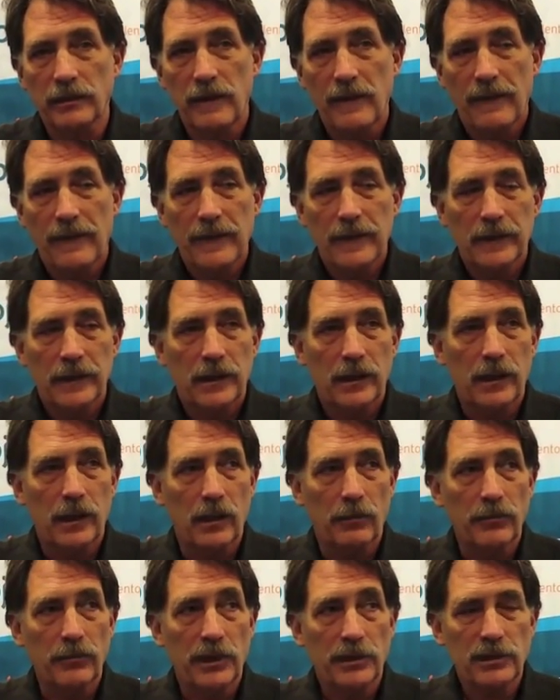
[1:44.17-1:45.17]

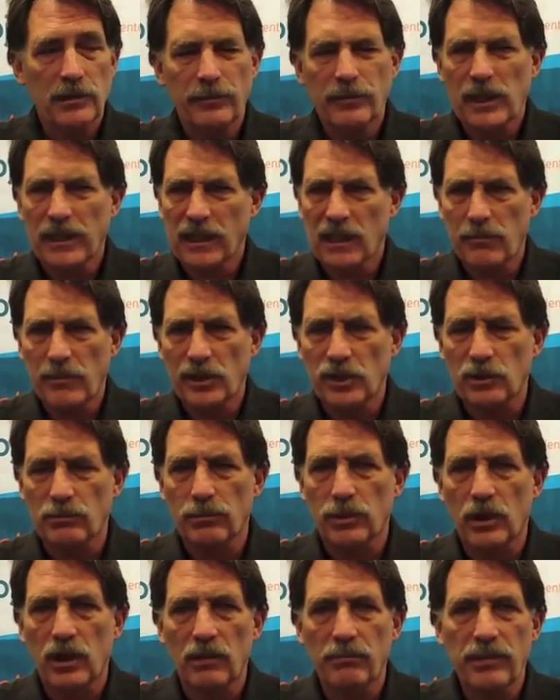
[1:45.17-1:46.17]
As I think I
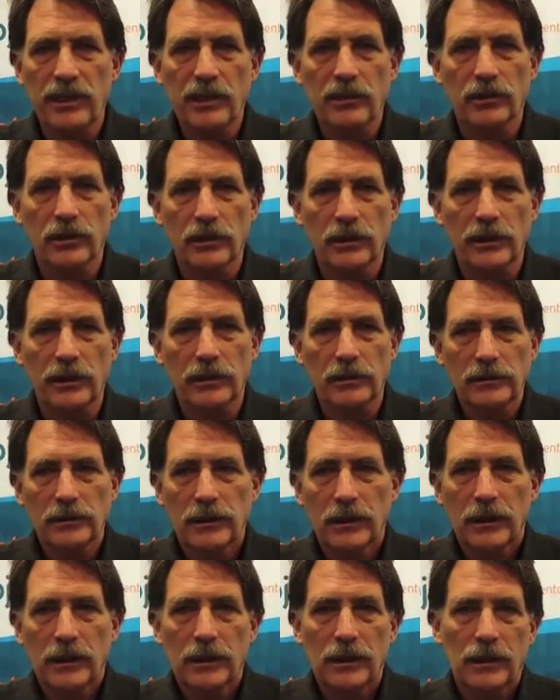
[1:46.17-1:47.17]
mentioned Broadbean earlier,
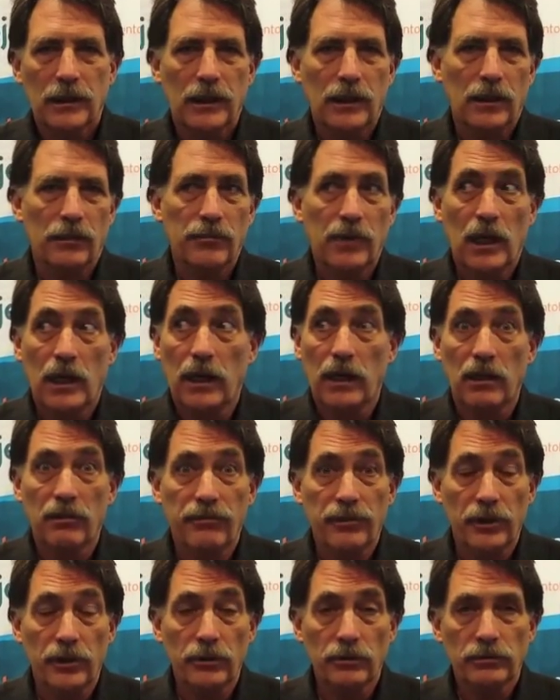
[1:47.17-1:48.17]

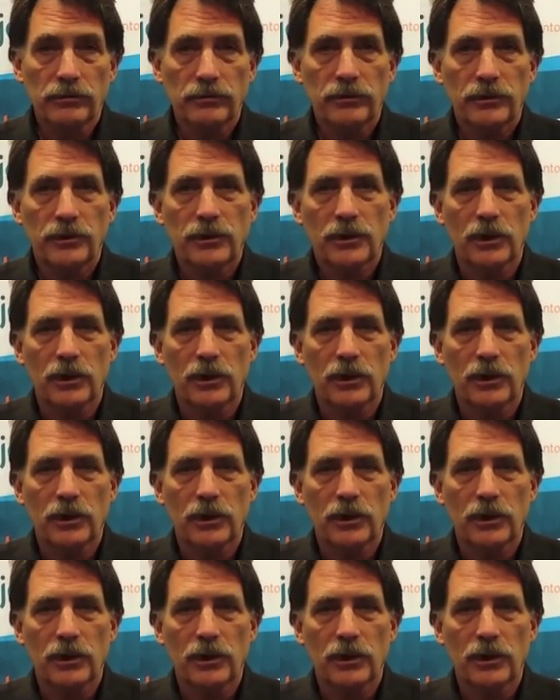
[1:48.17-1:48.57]
HireVue.